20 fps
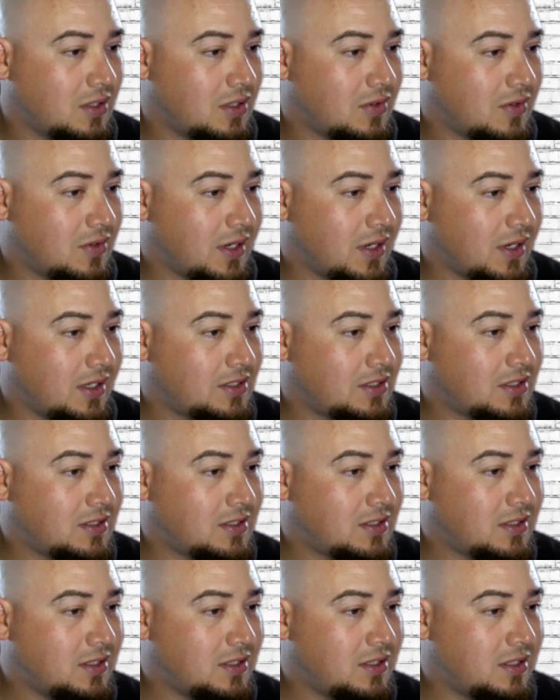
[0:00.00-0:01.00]
All right, I
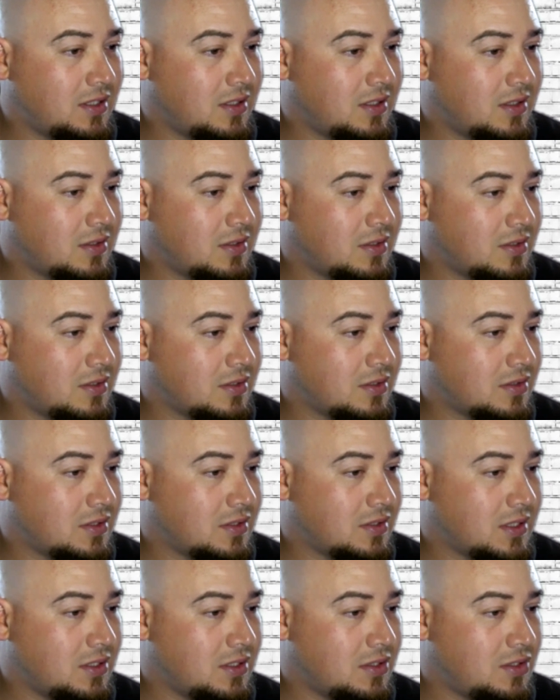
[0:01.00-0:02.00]
just
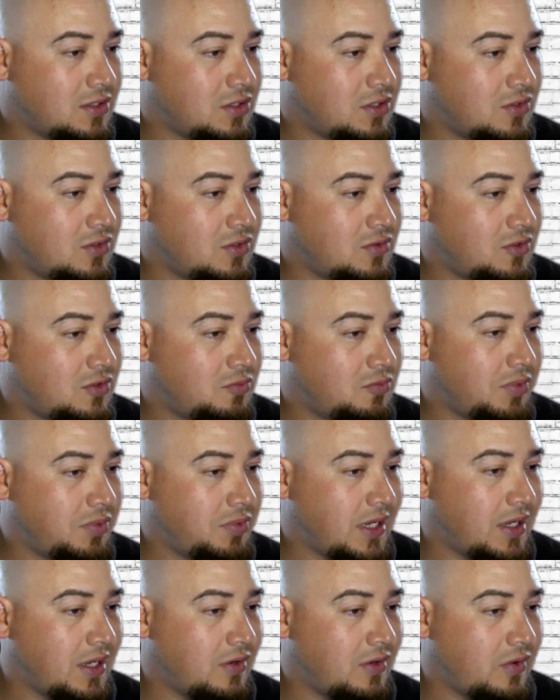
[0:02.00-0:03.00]
see, do you
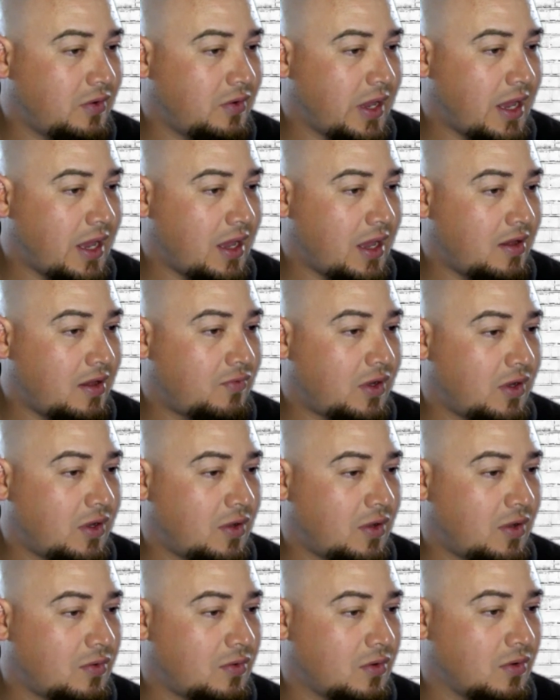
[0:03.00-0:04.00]
plan to have
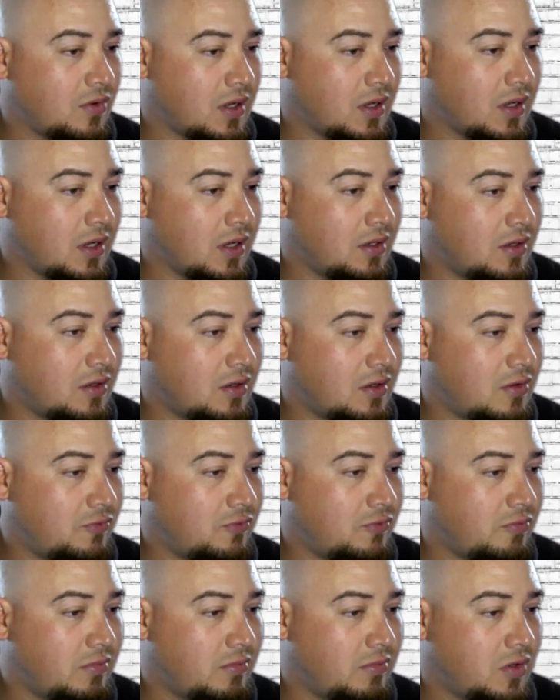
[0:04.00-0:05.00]
other kind
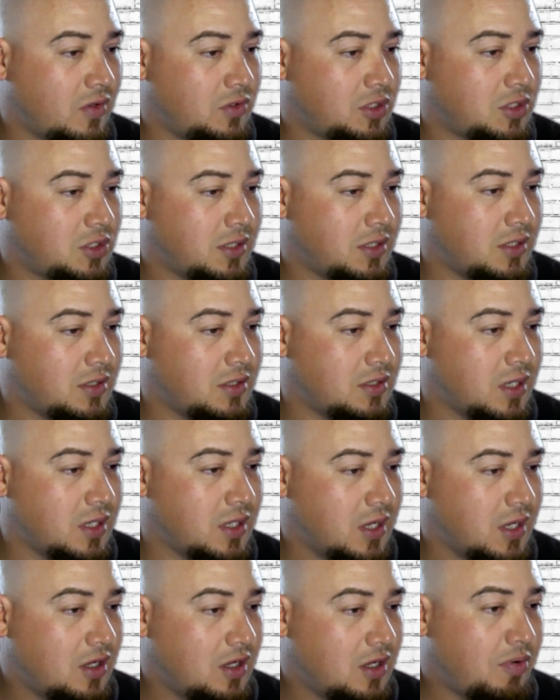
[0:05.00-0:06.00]
of motions
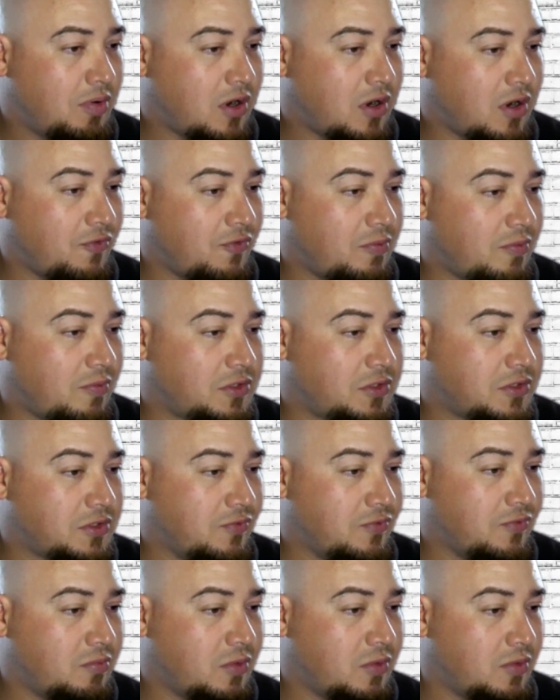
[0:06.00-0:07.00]
apart from the
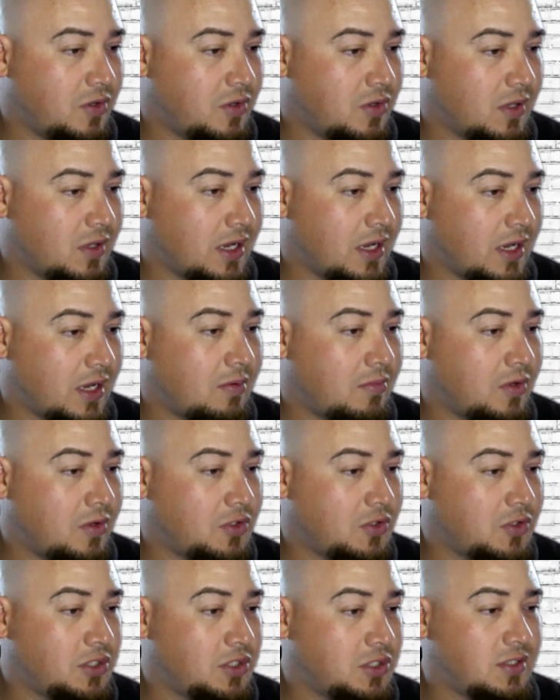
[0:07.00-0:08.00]
servo motor, like a
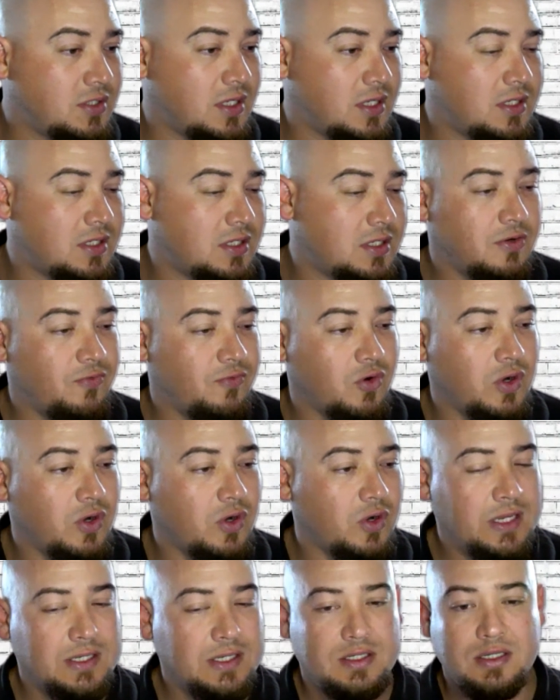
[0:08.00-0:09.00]
motion sensor, for
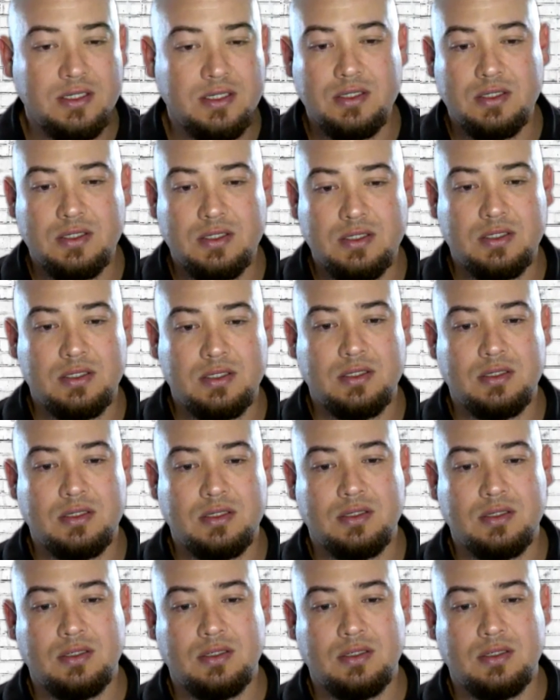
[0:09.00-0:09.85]
instance?